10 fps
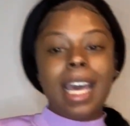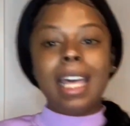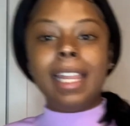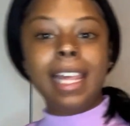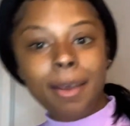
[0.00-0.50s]

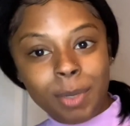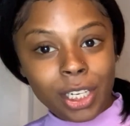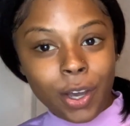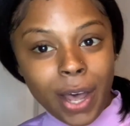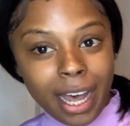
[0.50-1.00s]
and let me
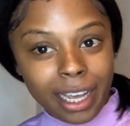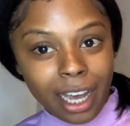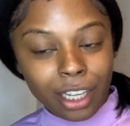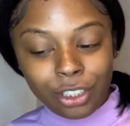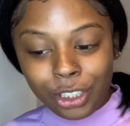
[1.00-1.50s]
know how
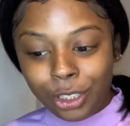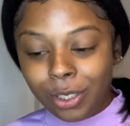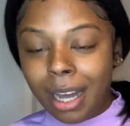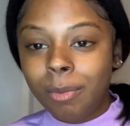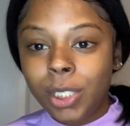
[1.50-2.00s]
y'all do.
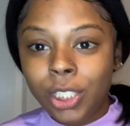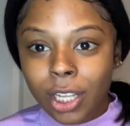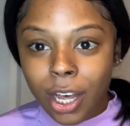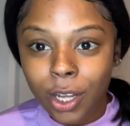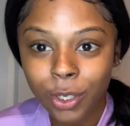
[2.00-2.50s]
I'm
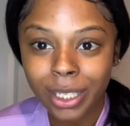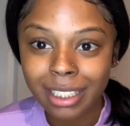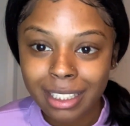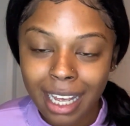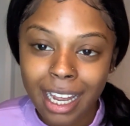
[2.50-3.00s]
so
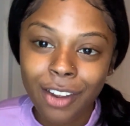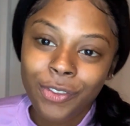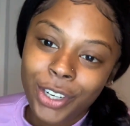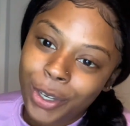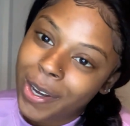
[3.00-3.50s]
excited for
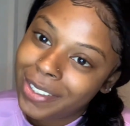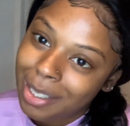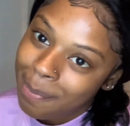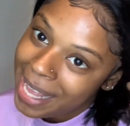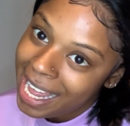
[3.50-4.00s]
you all to
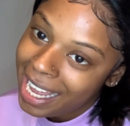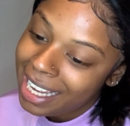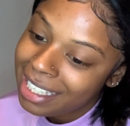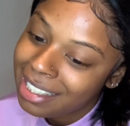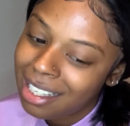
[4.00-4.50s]

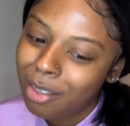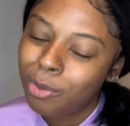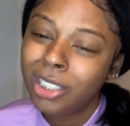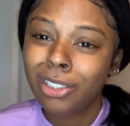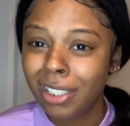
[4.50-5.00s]
pass, and
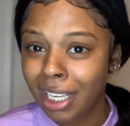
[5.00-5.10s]
once you get